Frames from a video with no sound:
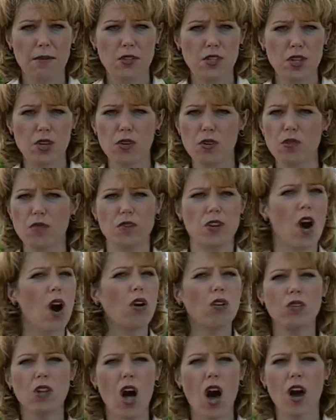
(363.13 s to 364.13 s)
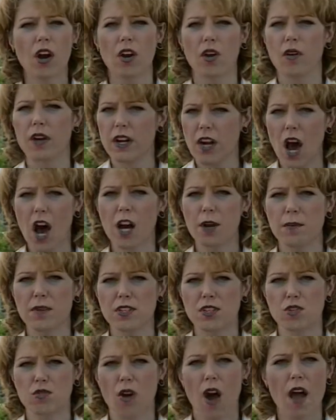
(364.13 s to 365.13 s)
2 no longer
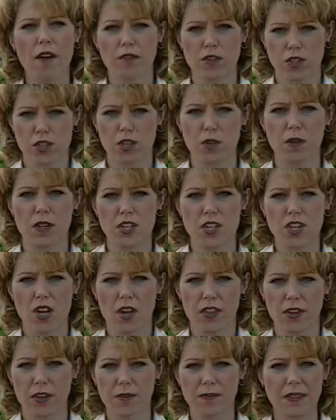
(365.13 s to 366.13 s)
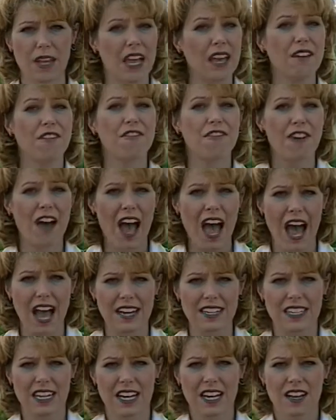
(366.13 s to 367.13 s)
anonymous drivers to each other. In
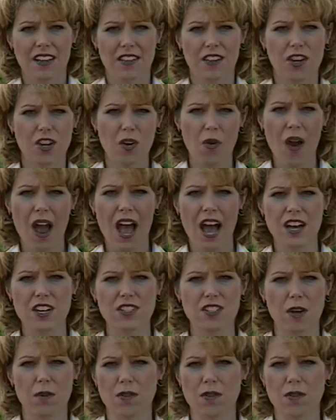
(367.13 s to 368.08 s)
fact, the crash that